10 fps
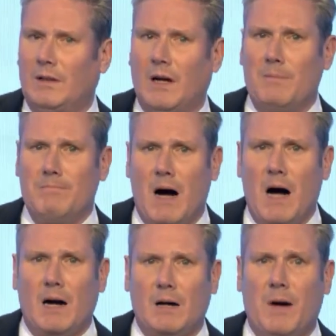And
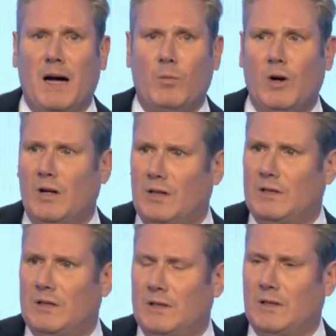mark my
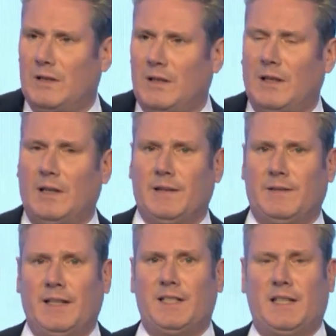words,
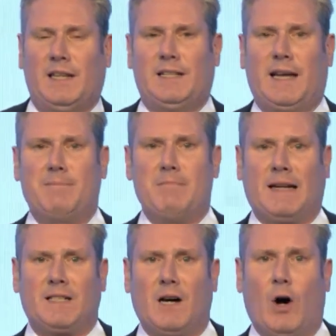this is a
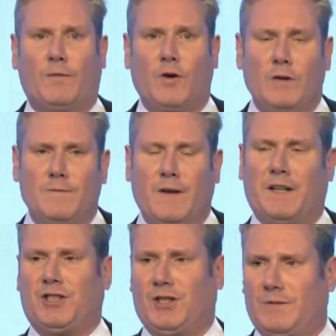matter of
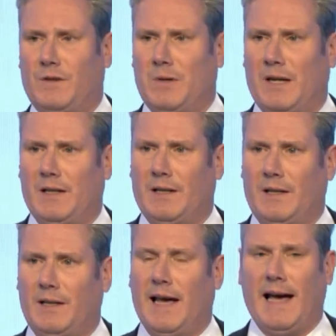conviction for me,
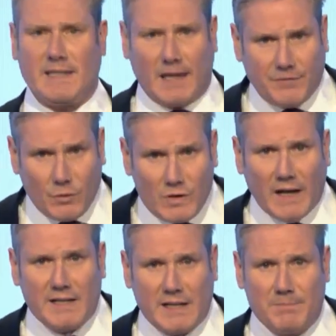and I've
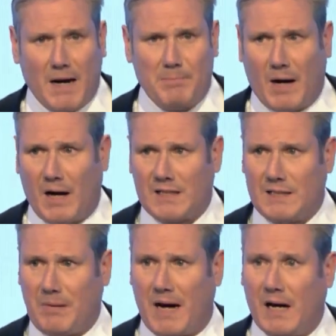united my party
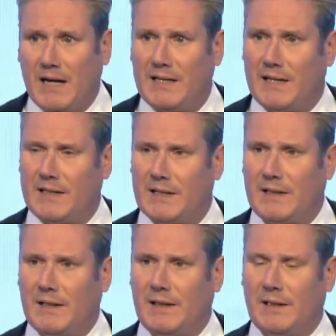behind it.
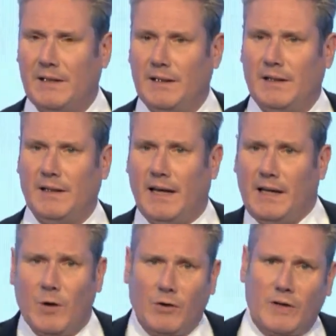
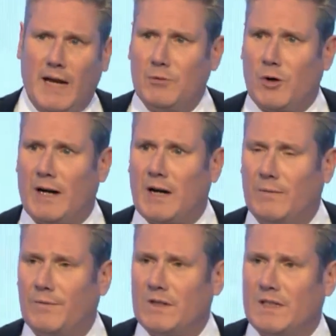Anyone who came to our
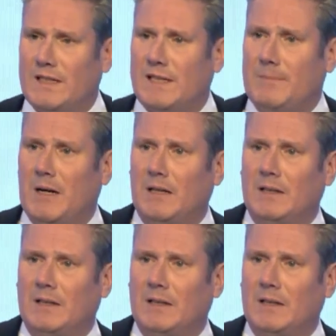conference this summer,